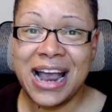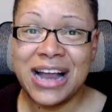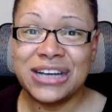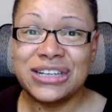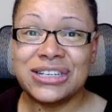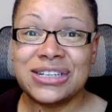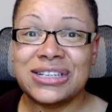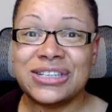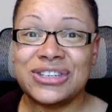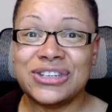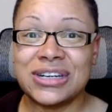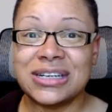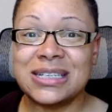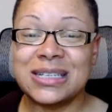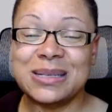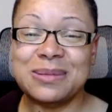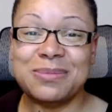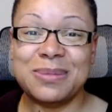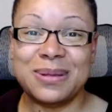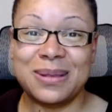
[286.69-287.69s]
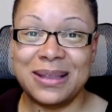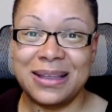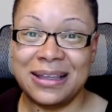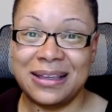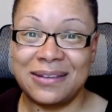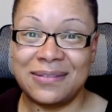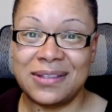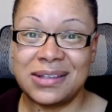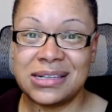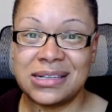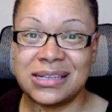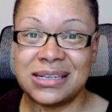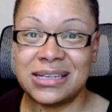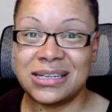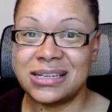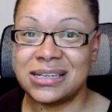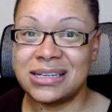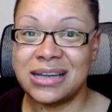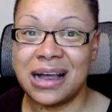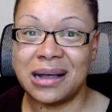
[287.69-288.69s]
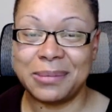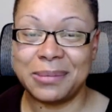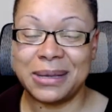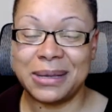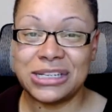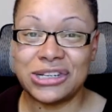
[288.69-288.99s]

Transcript: Just trust and believe. This is just not me